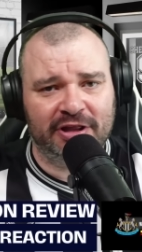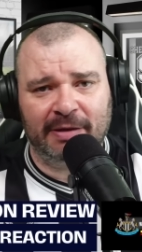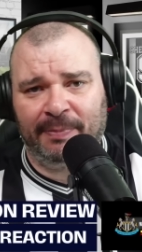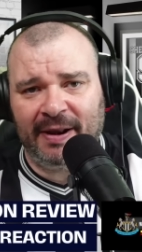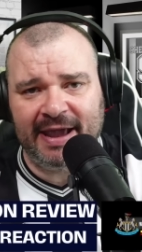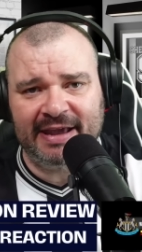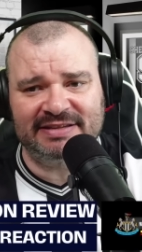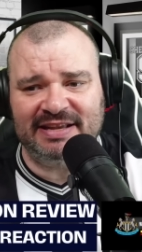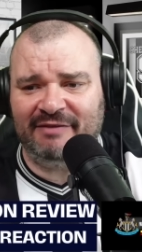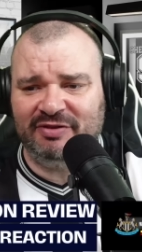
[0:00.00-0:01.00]
the players,
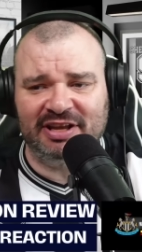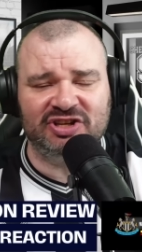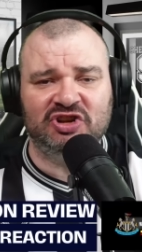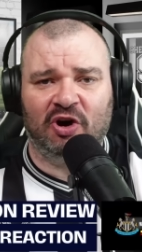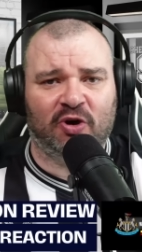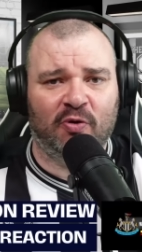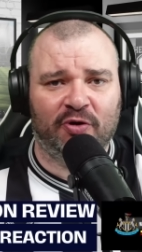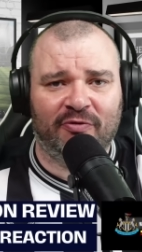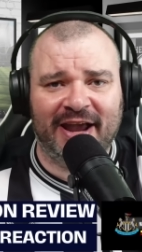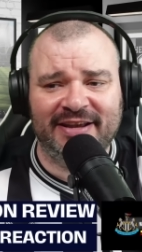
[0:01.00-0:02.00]
and everything's not going
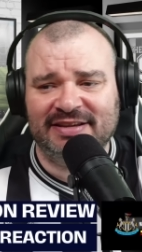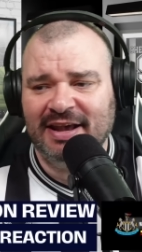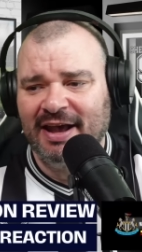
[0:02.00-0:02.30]
right.